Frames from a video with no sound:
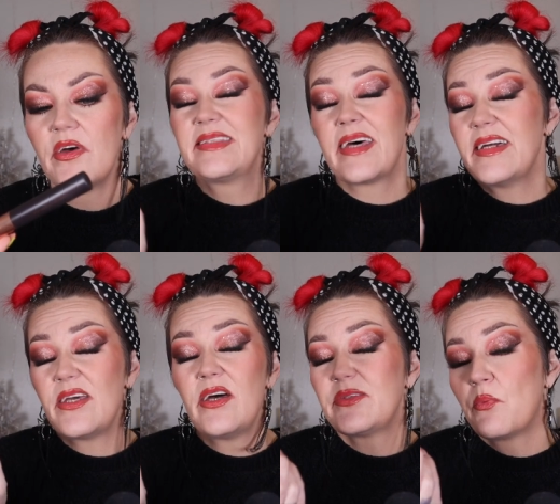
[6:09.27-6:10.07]
it's like,
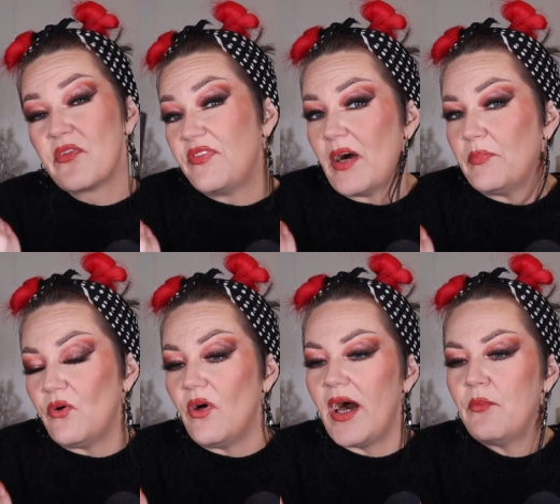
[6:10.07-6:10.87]
it's worth
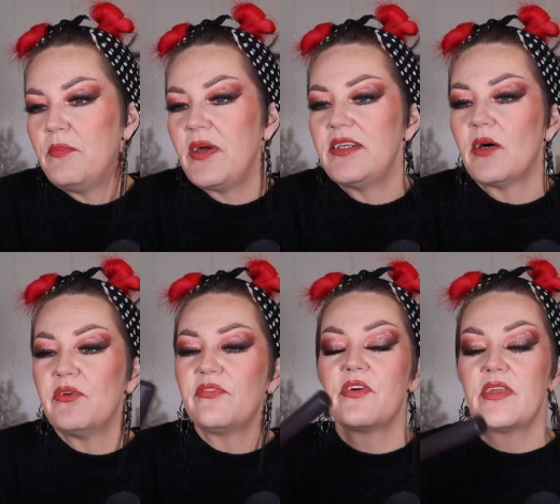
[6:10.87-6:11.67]
double. I would pay
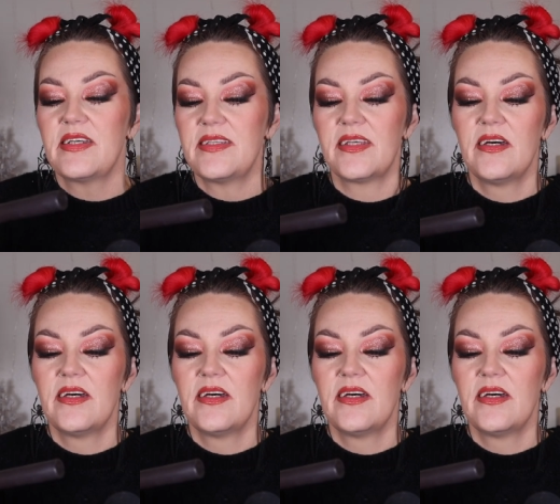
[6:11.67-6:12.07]
double for this.